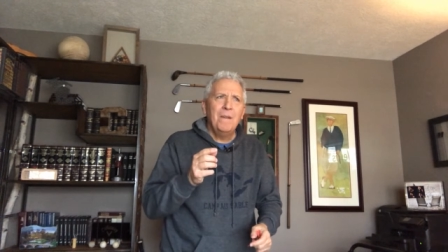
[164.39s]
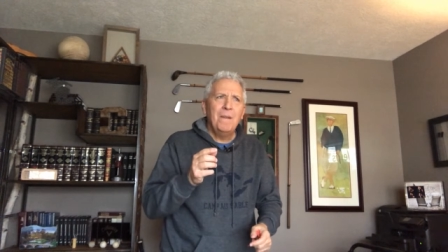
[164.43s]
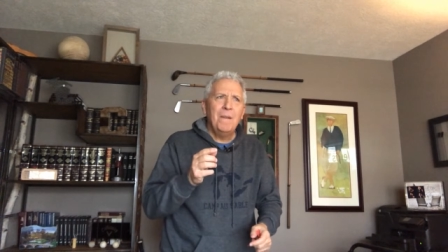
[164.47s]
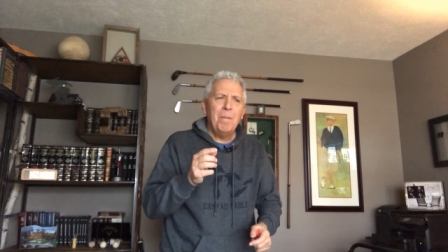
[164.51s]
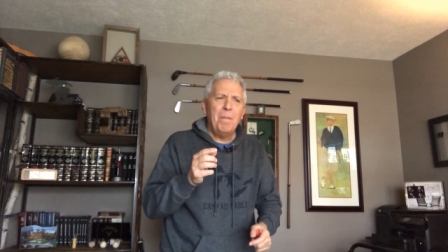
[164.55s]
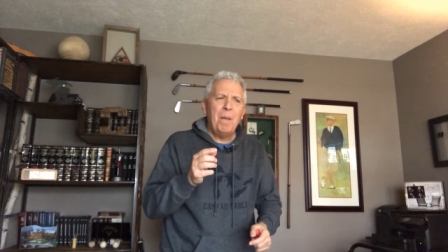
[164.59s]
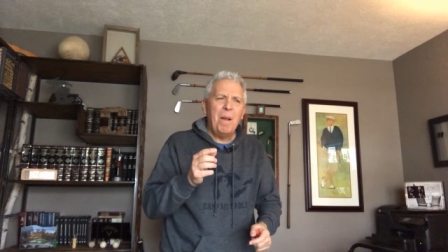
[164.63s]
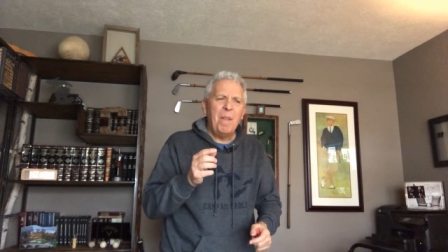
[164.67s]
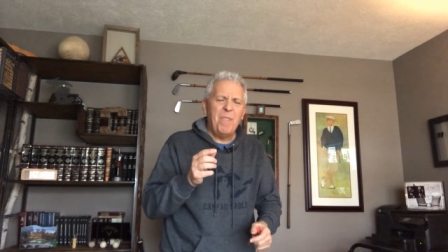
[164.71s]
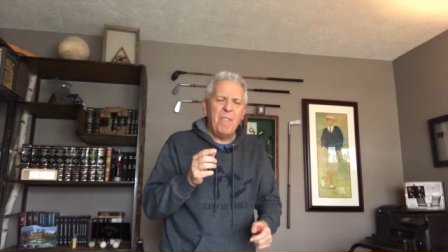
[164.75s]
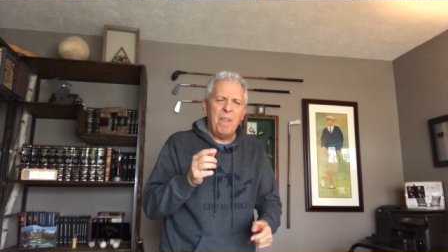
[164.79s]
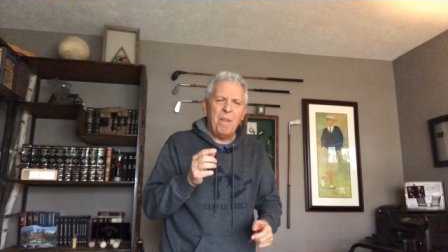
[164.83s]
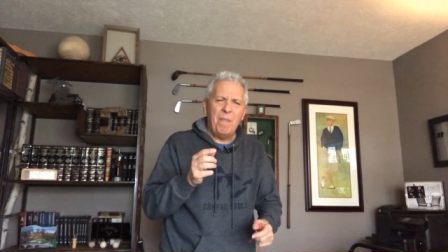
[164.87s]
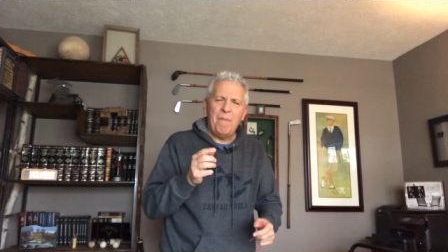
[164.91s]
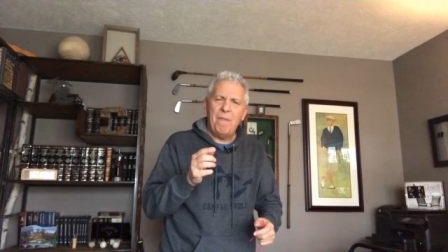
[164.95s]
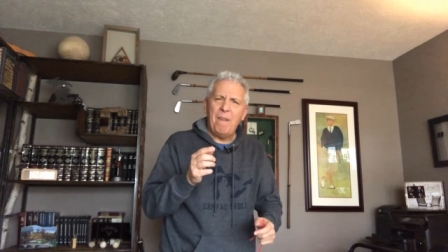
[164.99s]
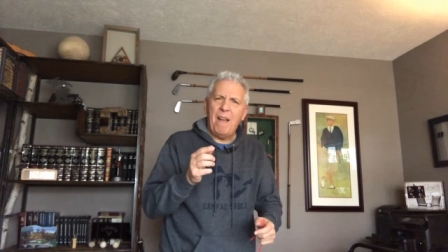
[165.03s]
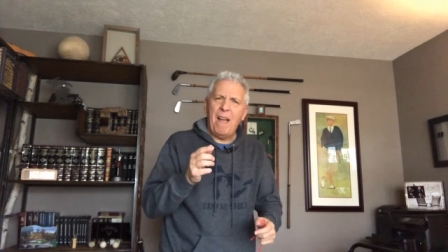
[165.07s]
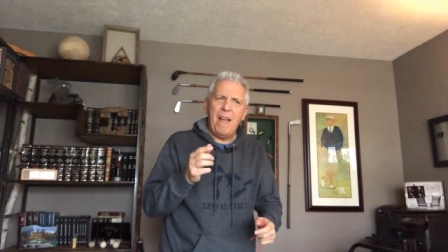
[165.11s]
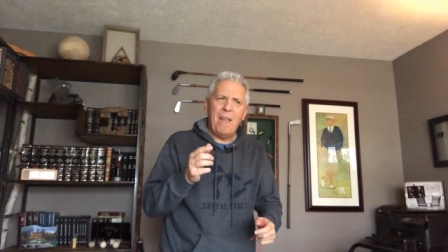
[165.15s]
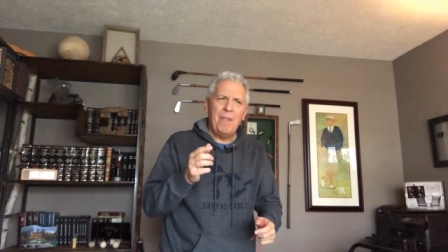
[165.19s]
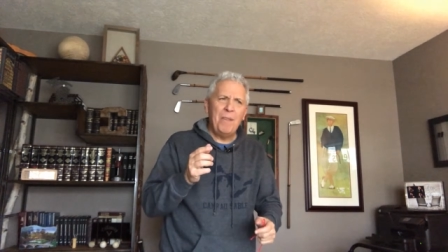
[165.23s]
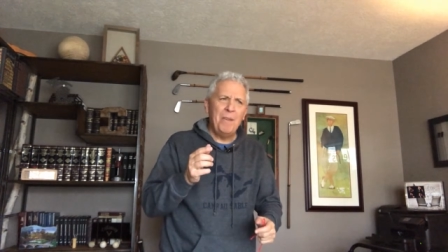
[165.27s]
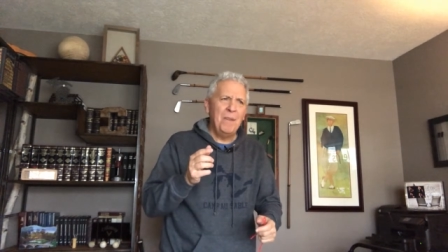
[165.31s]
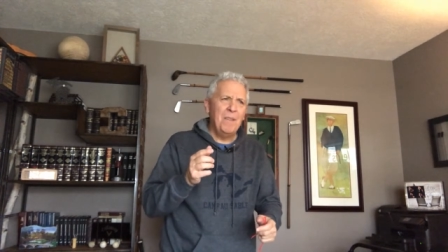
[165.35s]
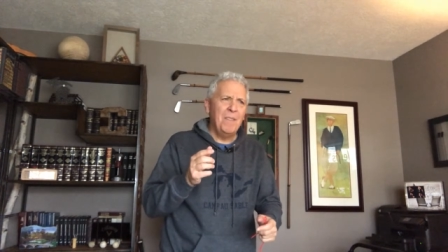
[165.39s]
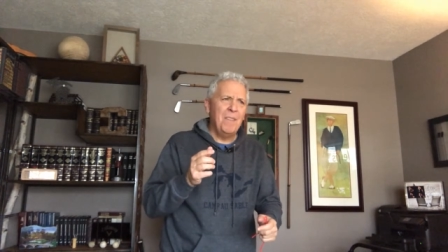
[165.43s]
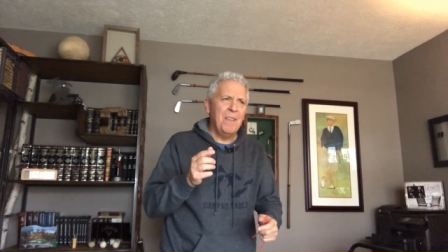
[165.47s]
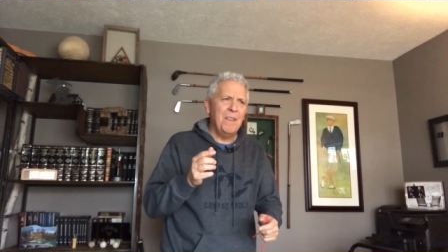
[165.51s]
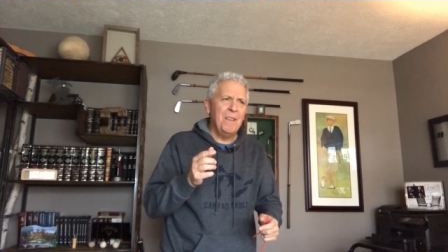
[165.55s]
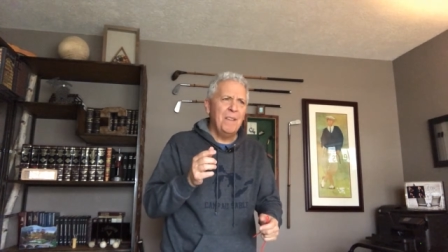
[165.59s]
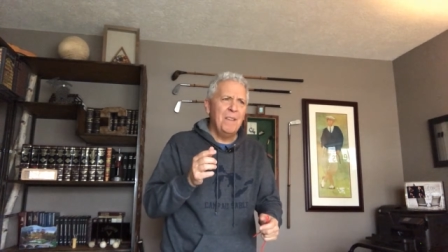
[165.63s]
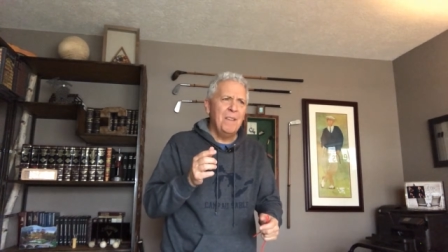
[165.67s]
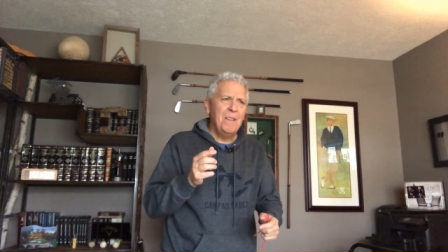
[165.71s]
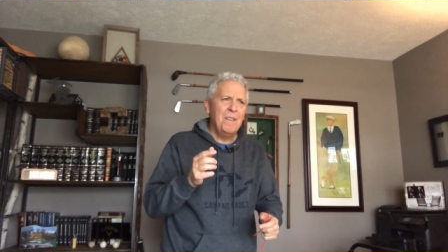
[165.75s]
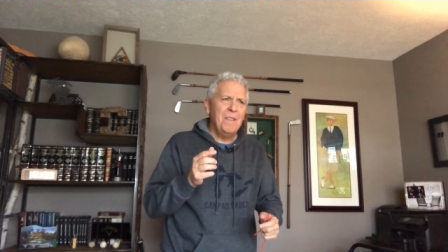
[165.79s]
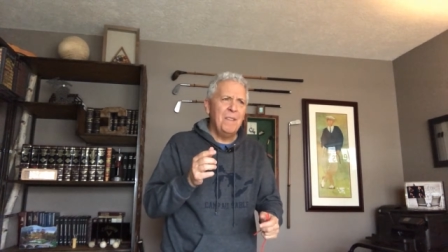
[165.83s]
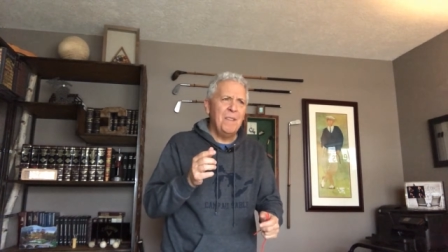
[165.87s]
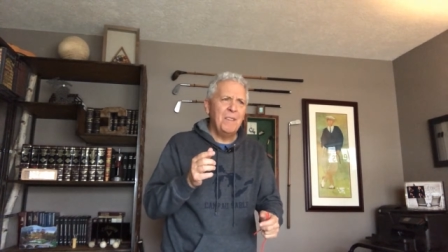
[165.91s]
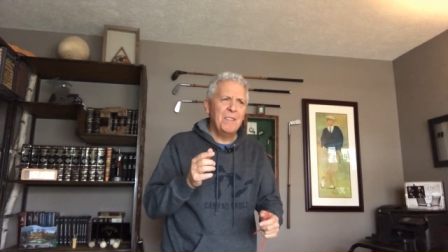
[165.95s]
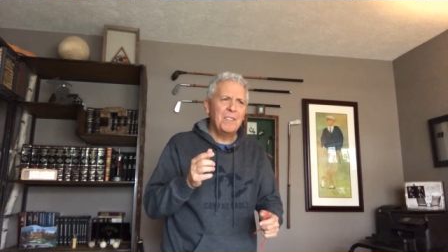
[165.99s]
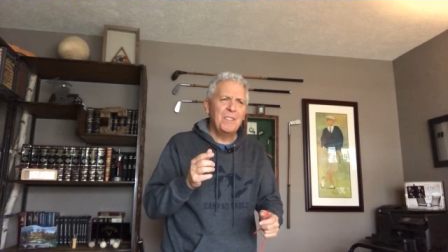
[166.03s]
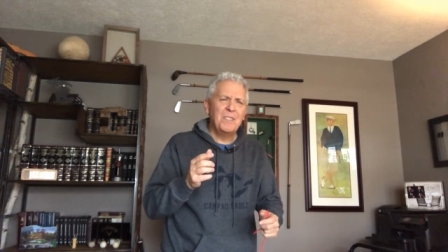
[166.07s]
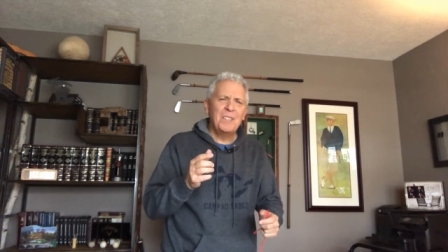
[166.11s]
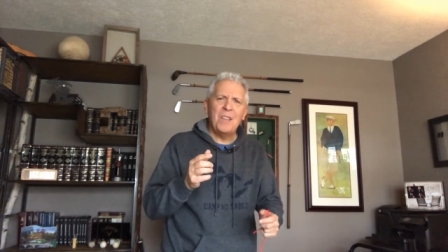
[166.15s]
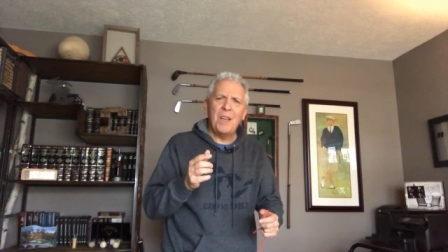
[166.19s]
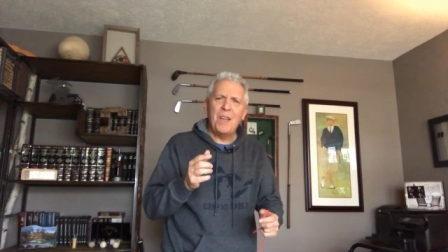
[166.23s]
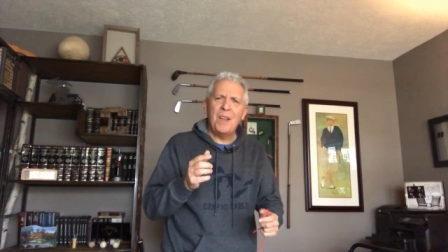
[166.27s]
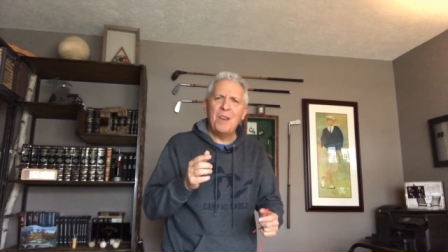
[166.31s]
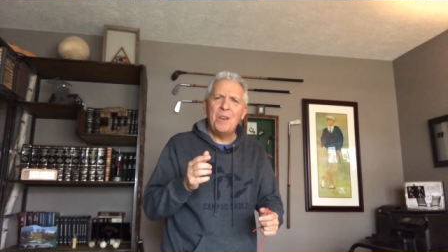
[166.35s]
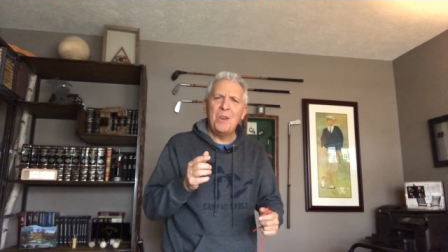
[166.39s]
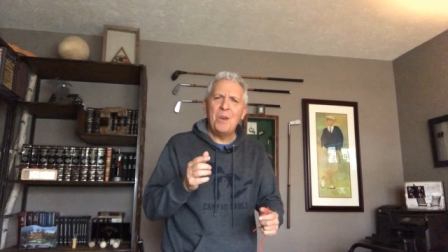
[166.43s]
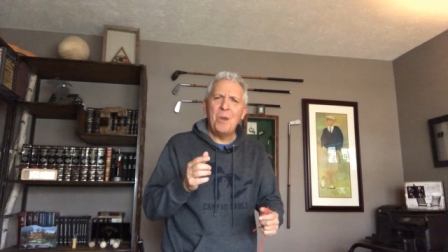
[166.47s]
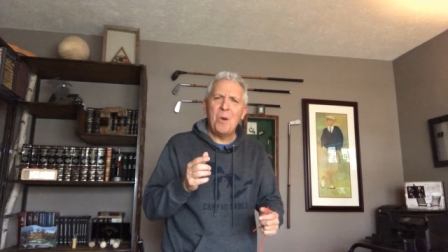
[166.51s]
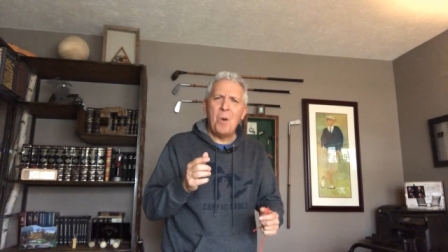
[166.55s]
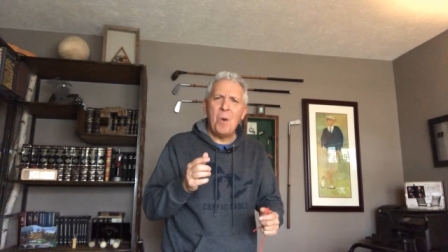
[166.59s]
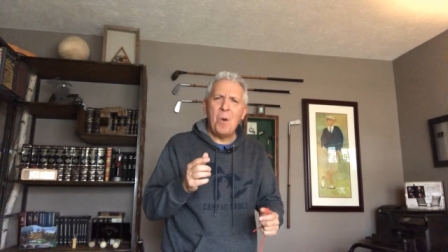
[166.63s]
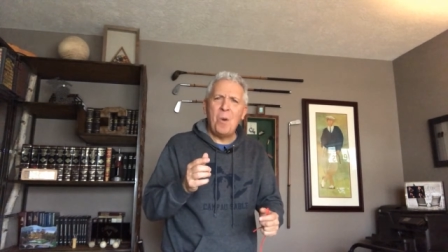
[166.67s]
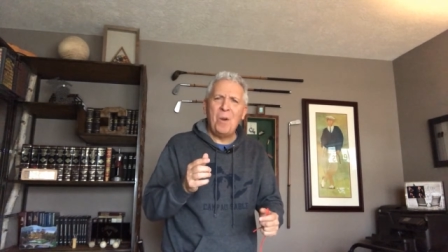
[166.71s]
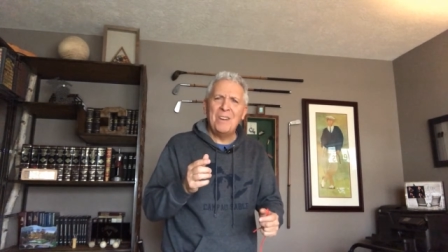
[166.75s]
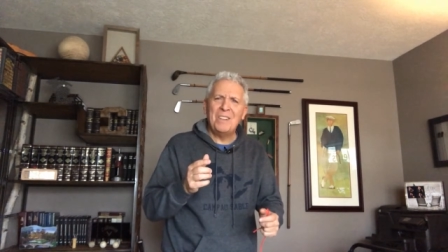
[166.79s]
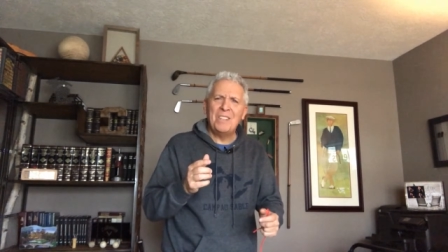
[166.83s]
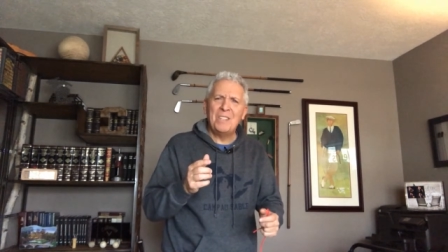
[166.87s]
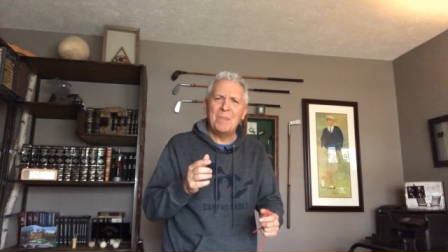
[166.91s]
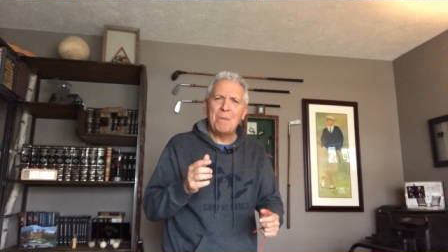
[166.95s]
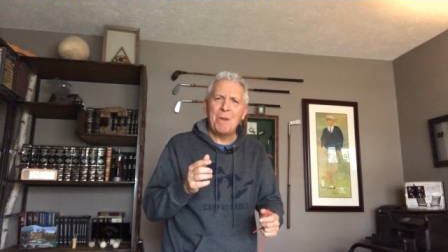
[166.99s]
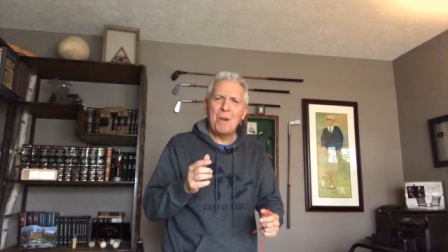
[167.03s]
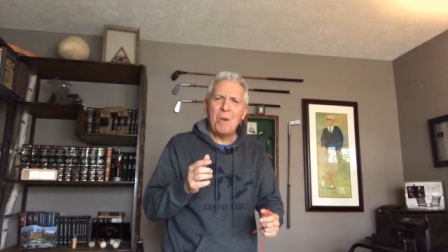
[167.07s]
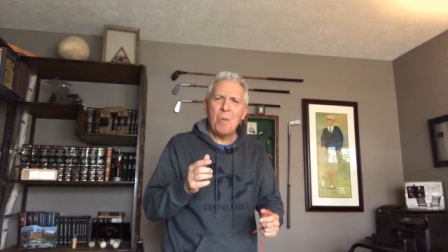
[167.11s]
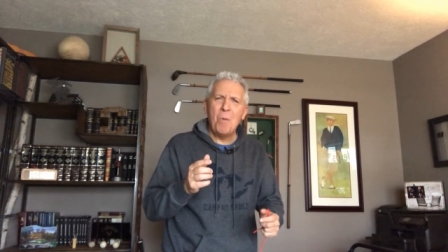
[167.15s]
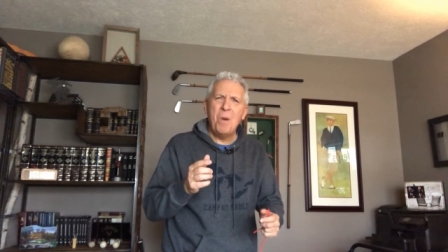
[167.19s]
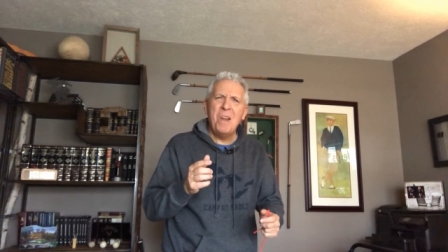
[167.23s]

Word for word: about the Father, the, the Son, and the Holy Spirit.